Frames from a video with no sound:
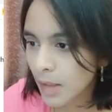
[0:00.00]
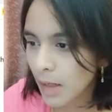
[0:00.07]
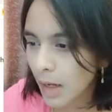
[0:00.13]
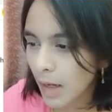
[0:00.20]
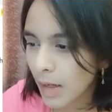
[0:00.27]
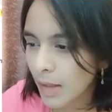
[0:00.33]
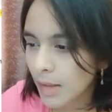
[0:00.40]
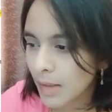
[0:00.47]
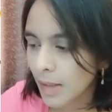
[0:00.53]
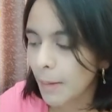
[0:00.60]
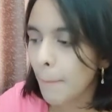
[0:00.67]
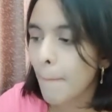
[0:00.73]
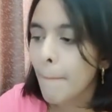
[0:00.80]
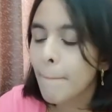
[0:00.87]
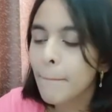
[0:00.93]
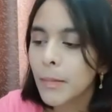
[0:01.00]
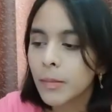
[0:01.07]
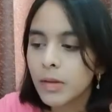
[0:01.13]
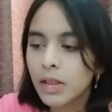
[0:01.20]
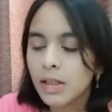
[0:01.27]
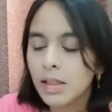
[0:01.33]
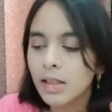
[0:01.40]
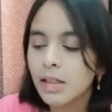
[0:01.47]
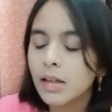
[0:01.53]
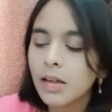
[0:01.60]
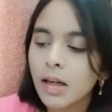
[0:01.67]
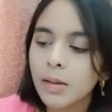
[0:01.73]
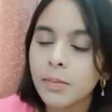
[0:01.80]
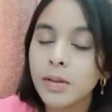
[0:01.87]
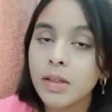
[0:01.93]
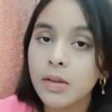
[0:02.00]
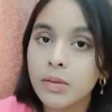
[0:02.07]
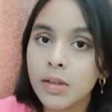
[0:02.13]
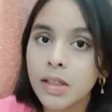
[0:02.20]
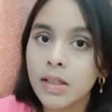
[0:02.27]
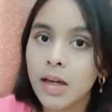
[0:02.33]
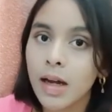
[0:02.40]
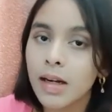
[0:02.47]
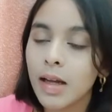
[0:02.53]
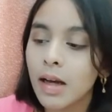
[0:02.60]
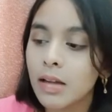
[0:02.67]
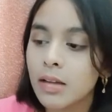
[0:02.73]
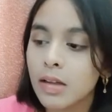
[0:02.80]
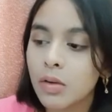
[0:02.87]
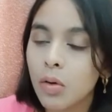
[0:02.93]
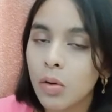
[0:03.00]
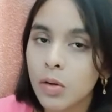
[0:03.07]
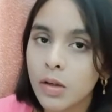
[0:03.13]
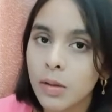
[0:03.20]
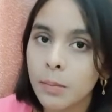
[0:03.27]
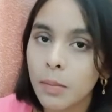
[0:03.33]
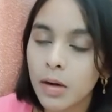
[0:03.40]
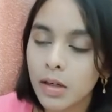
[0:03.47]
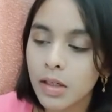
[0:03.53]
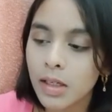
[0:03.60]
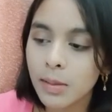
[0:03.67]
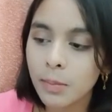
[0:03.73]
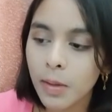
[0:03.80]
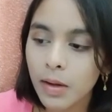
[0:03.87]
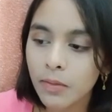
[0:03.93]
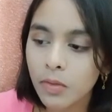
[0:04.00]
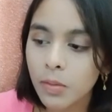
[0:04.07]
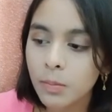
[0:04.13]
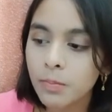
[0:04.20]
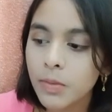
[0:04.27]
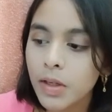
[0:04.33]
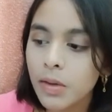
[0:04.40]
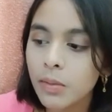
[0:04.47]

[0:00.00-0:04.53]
And yeah, LinkedIn, I've been using that as a content marketing platform